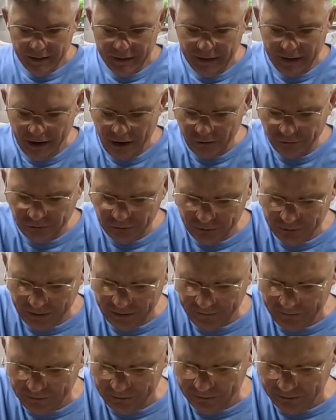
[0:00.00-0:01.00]
They also give
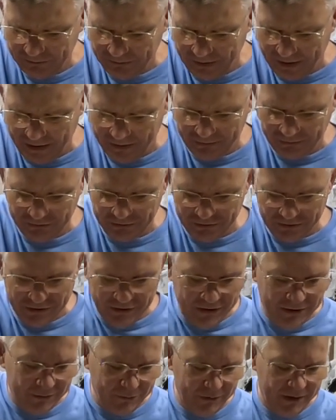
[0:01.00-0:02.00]
you a chance to
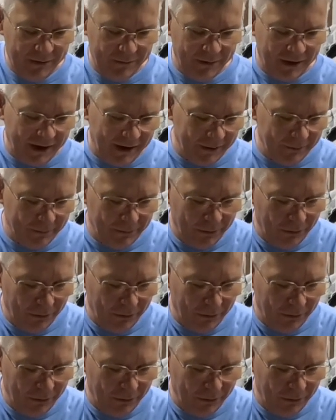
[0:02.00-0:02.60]
earn Webike